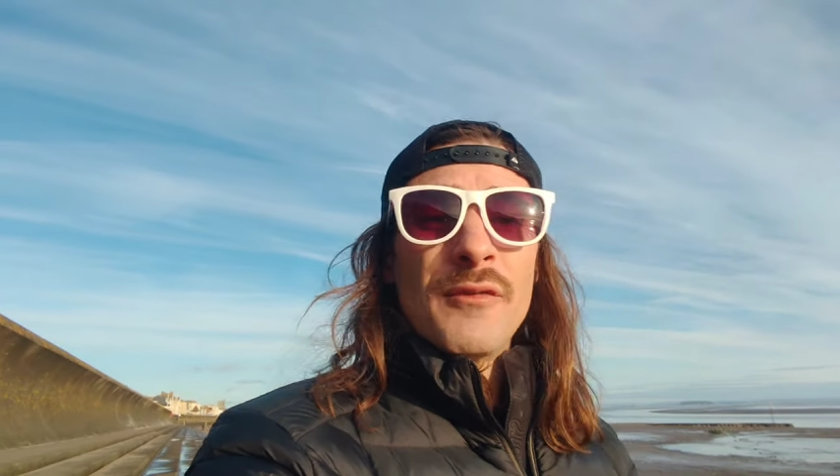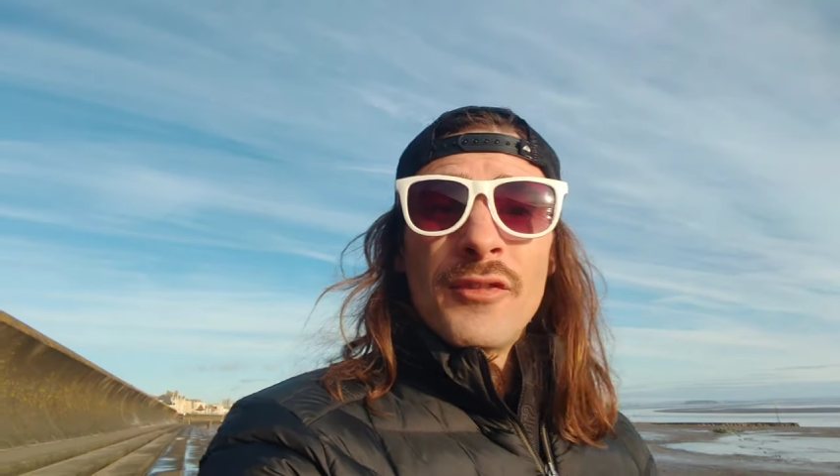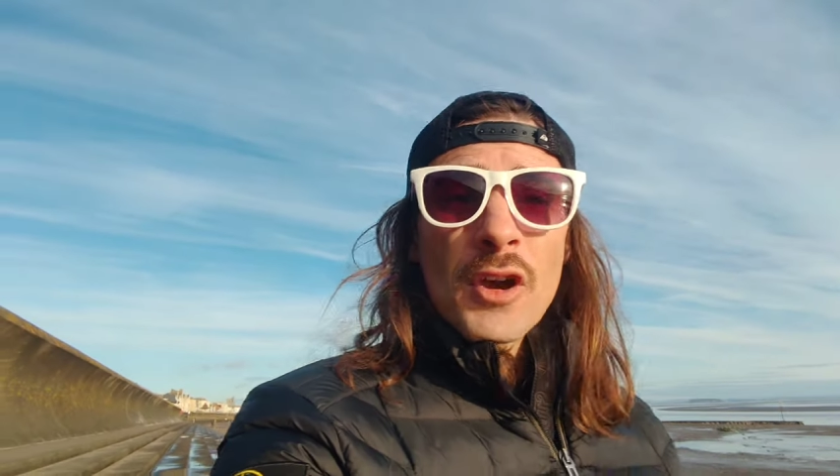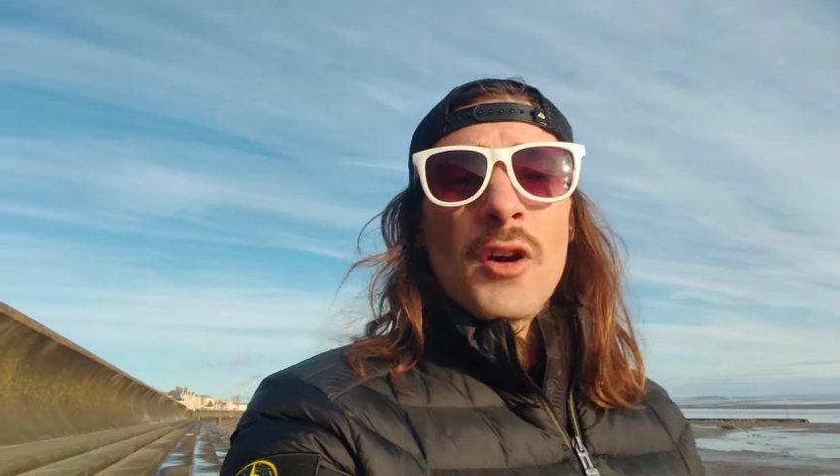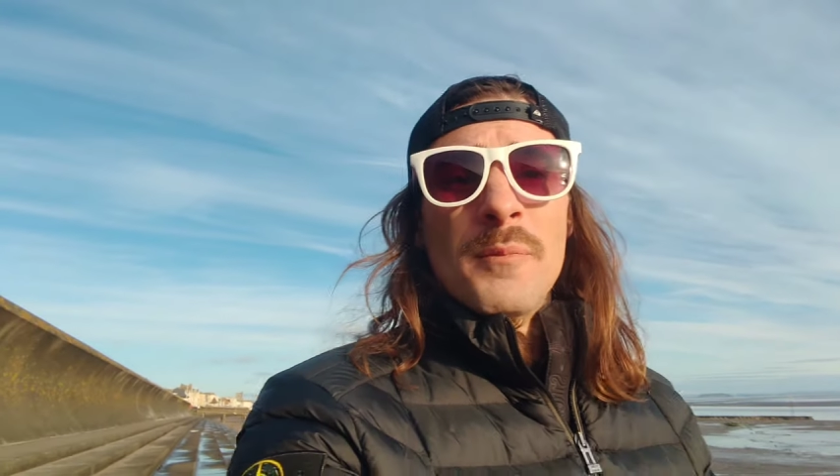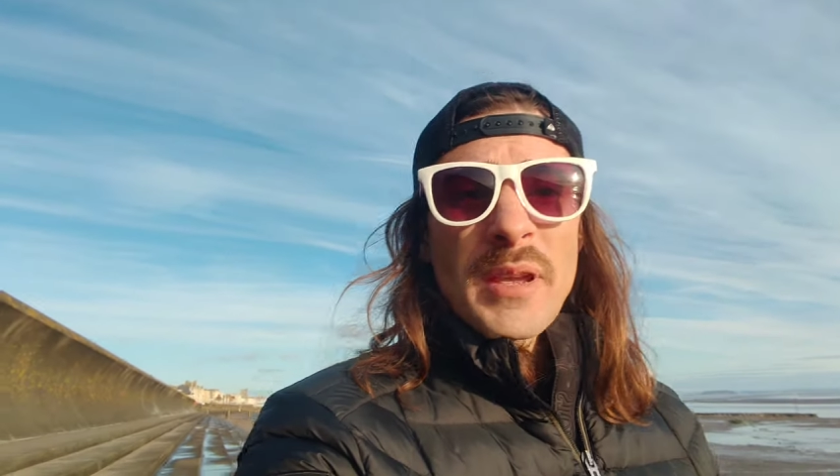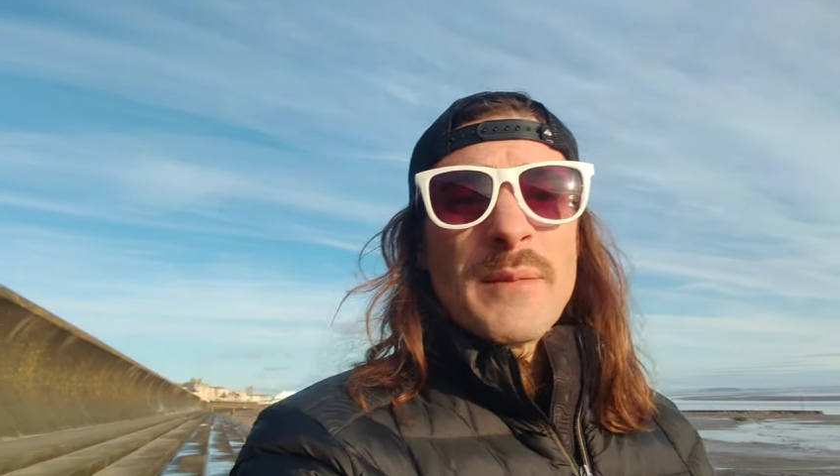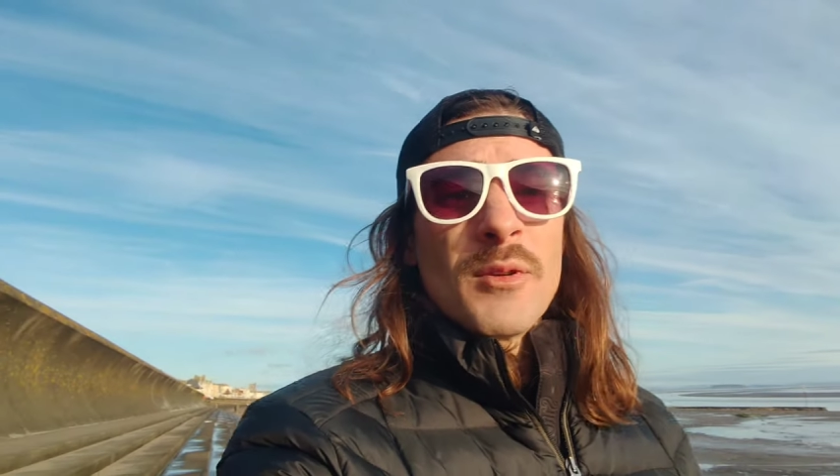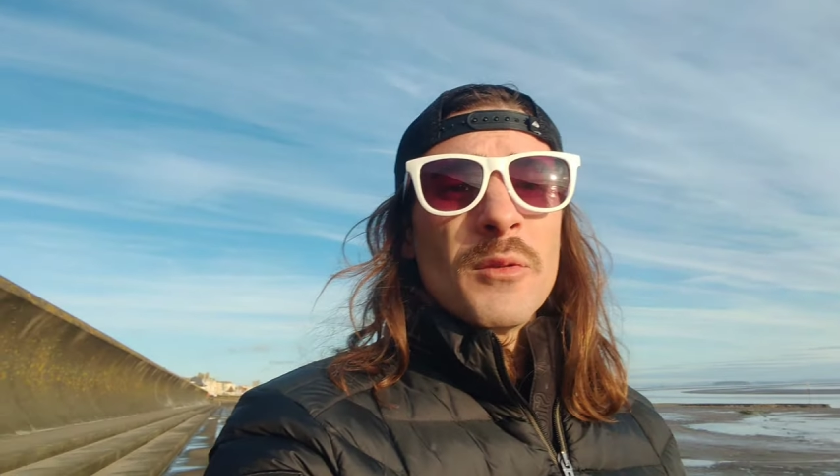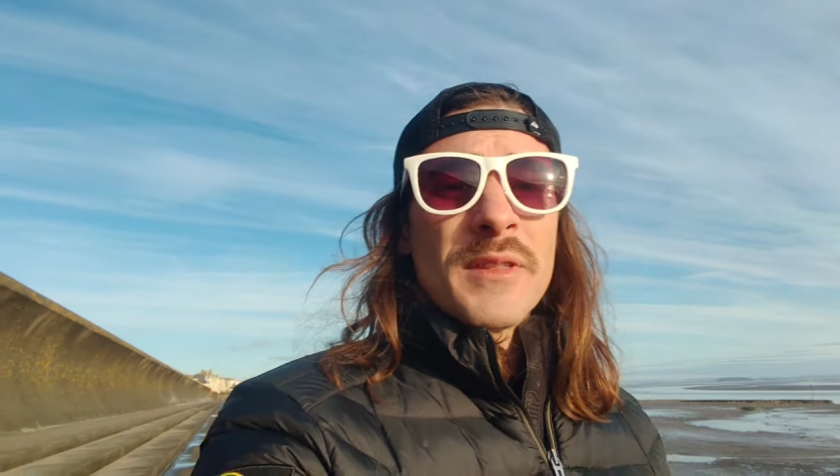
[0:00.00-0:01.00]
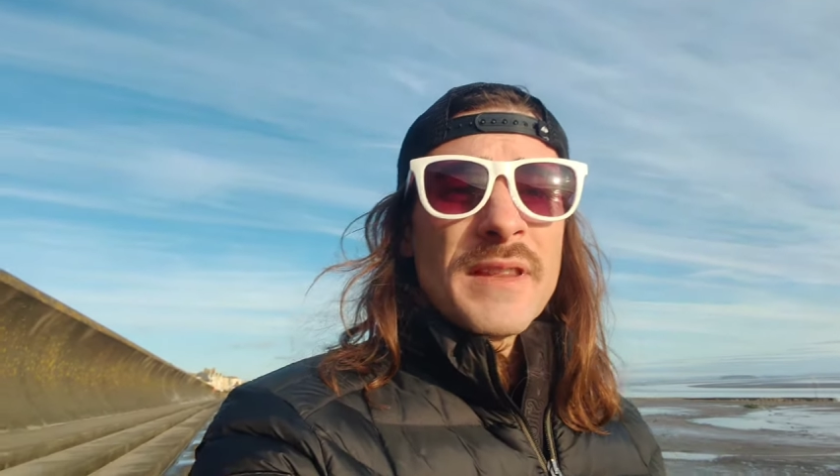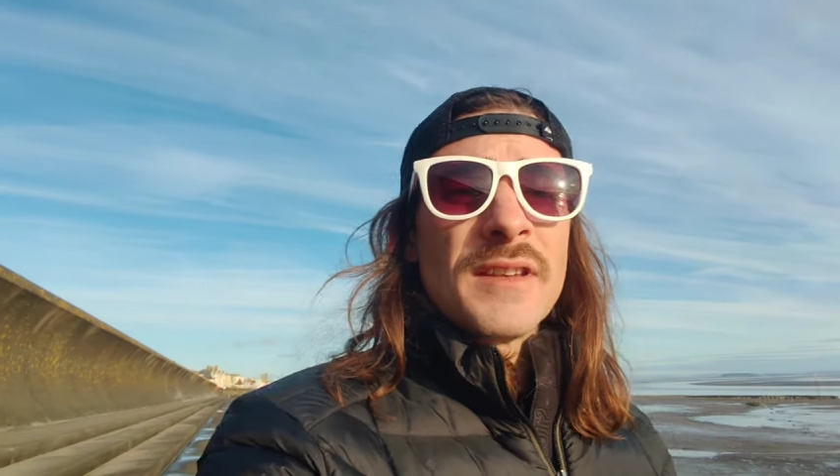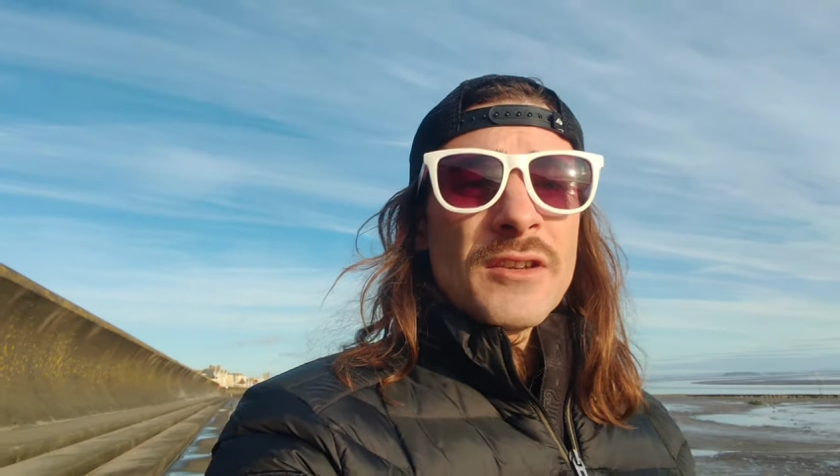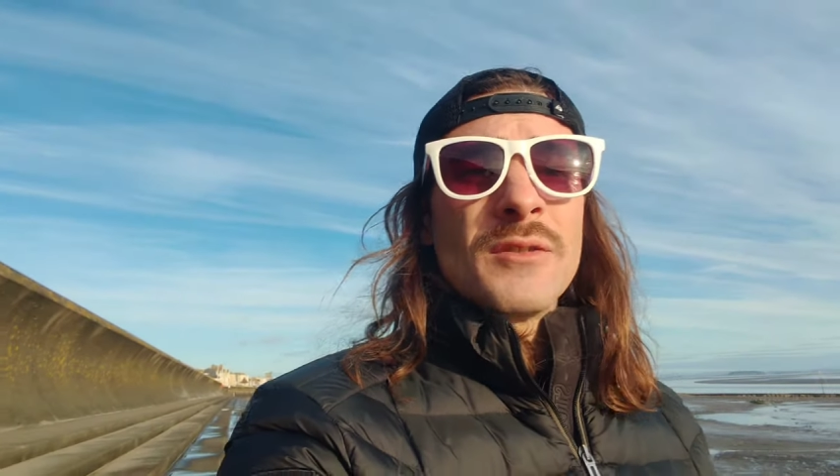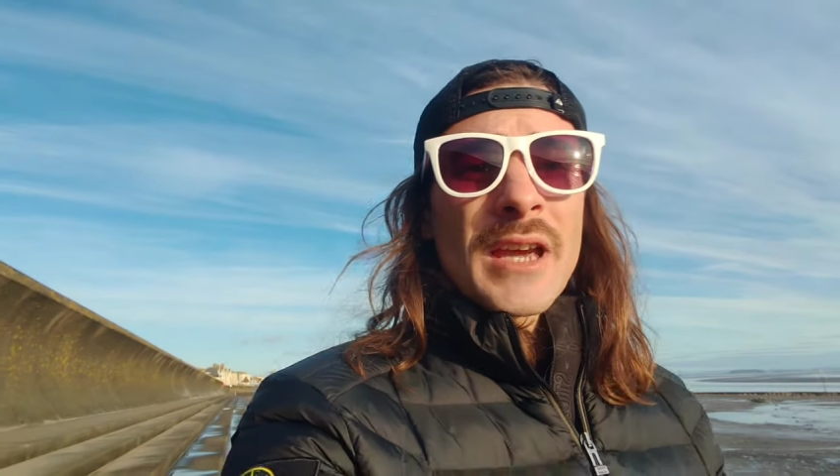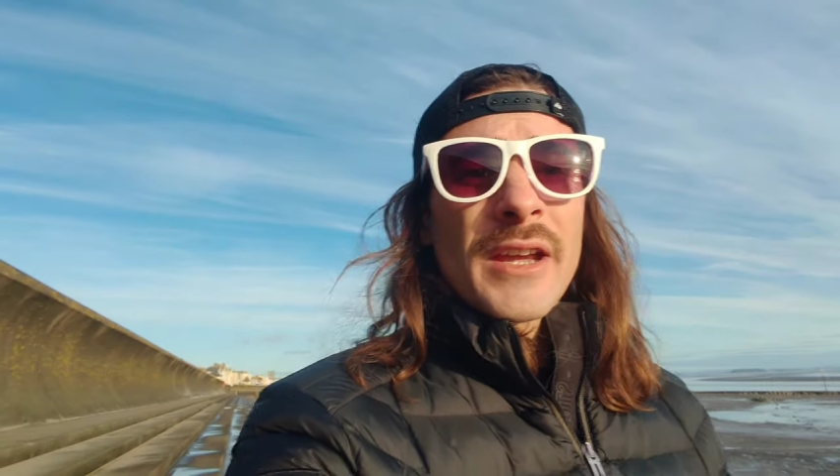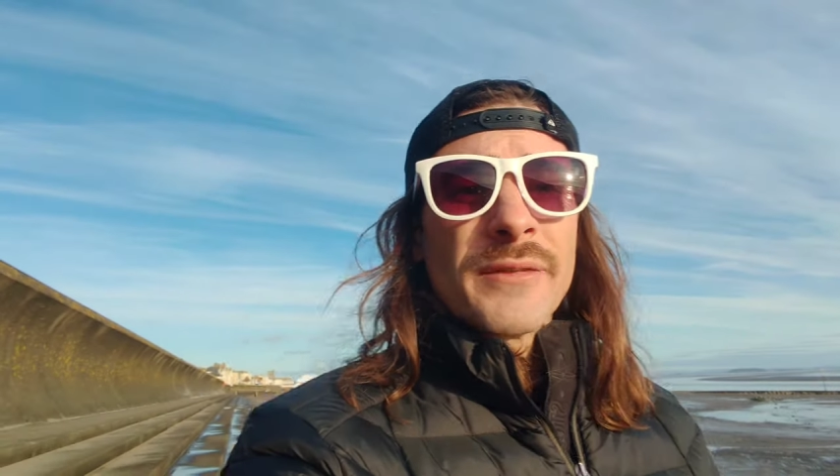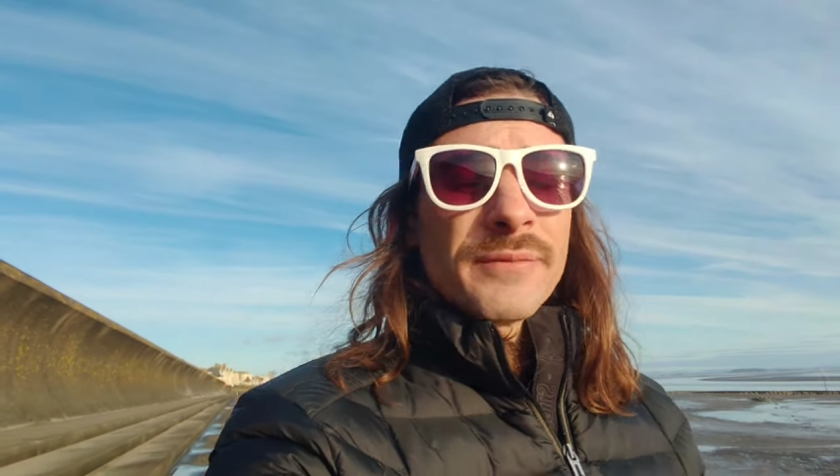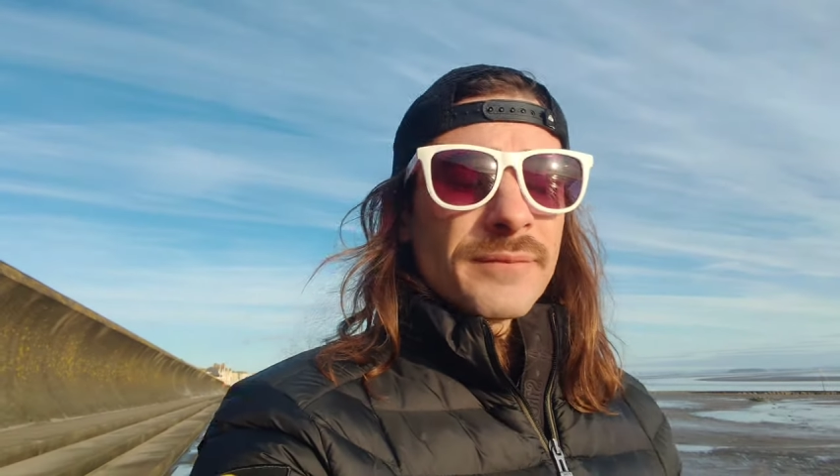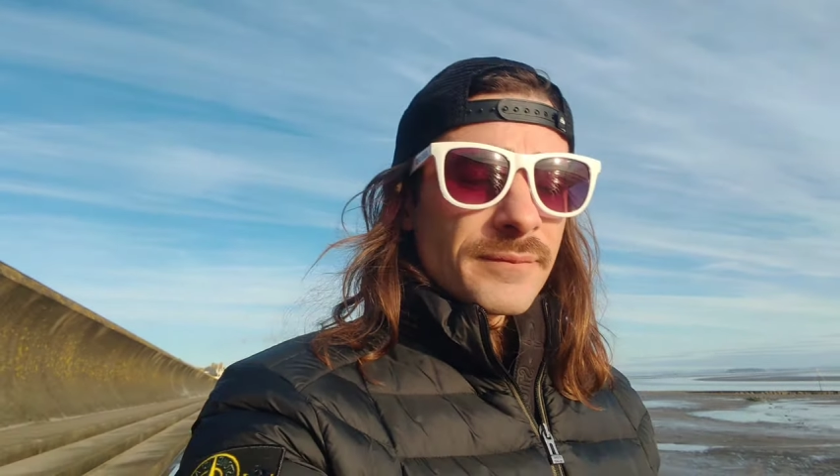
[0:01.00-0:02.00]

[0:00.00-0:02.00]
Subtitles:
and forgotten people within the UK.